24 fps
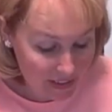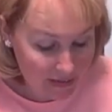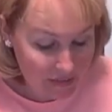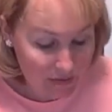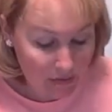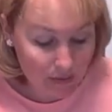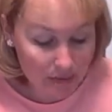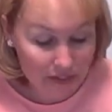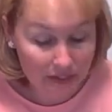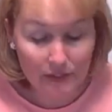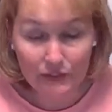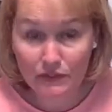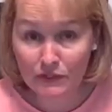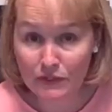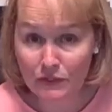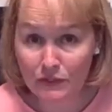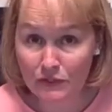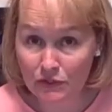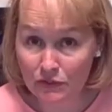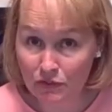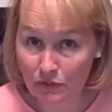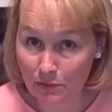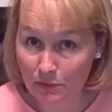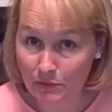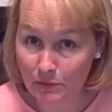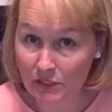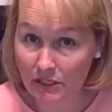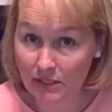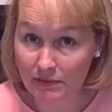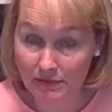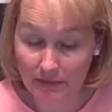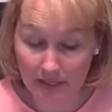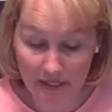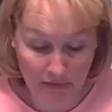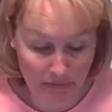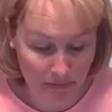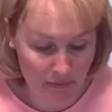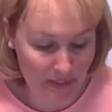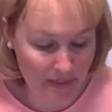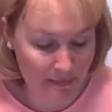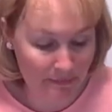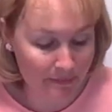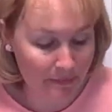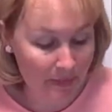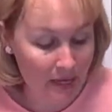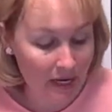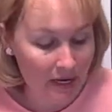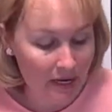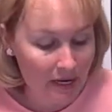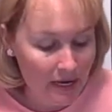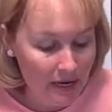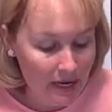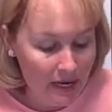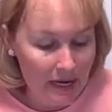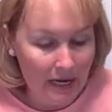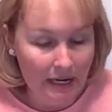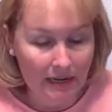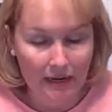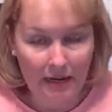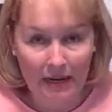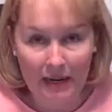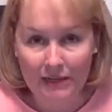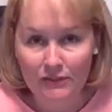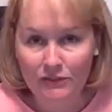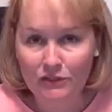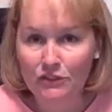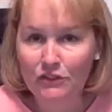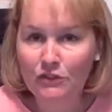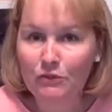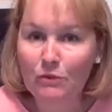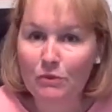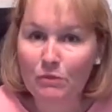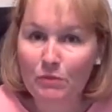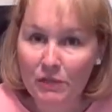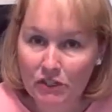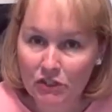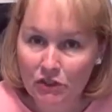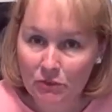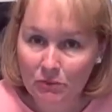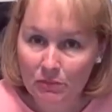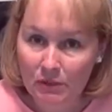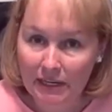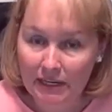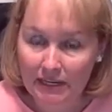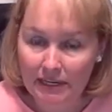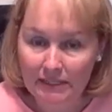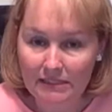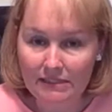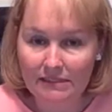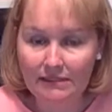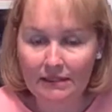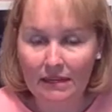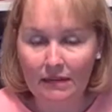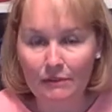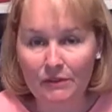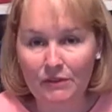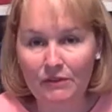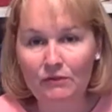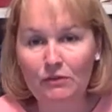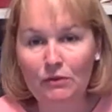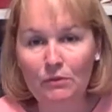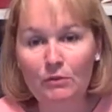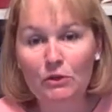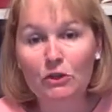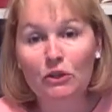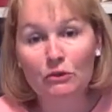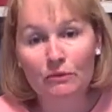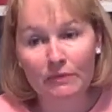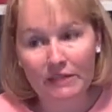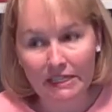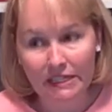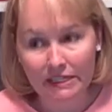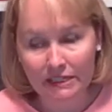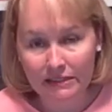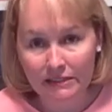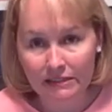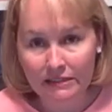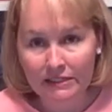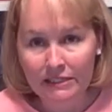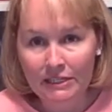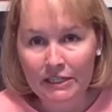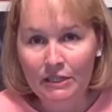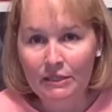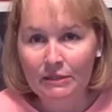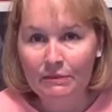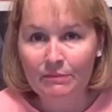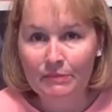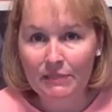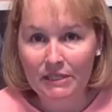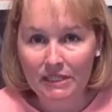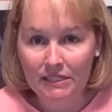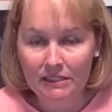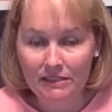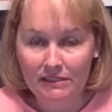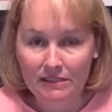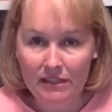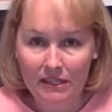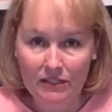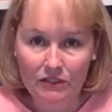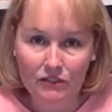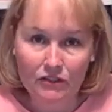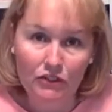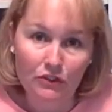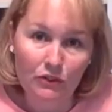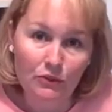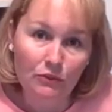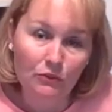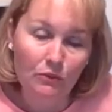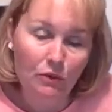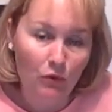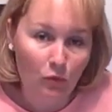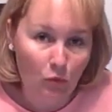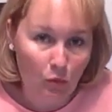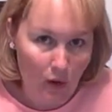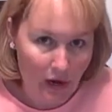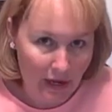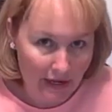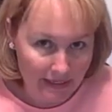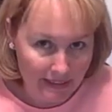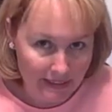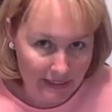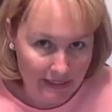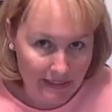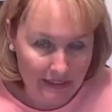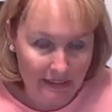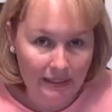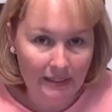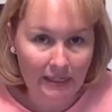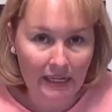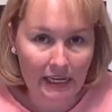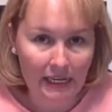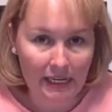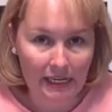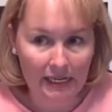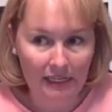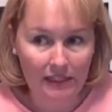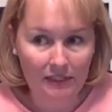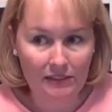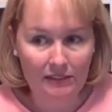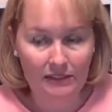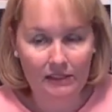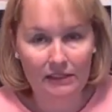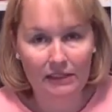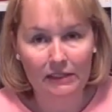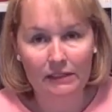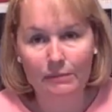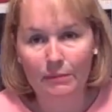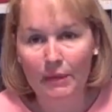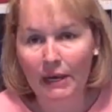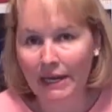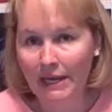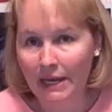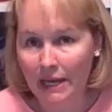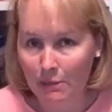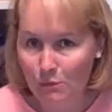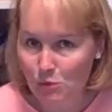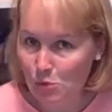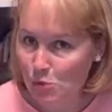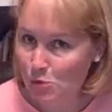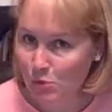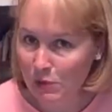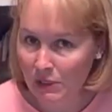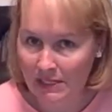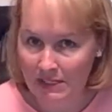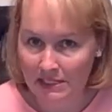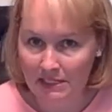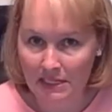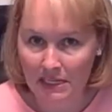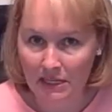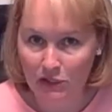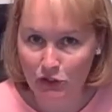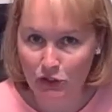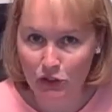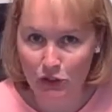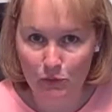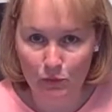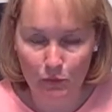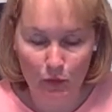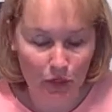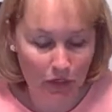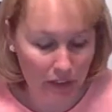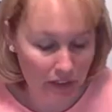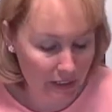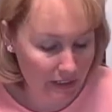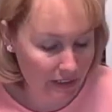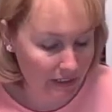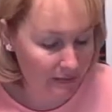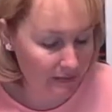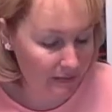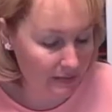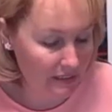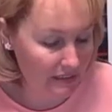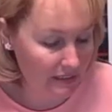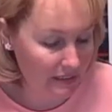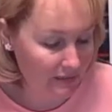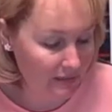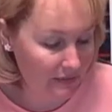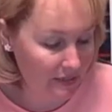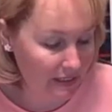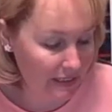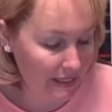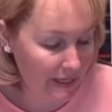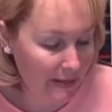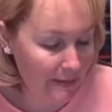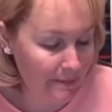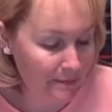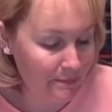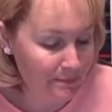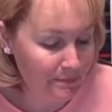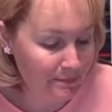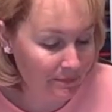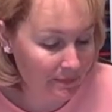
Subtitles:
So here's the description of this one, and it has to do with picture brides coming from Korea being sent to Hawaii and the pineapple plantation work, stuff like that.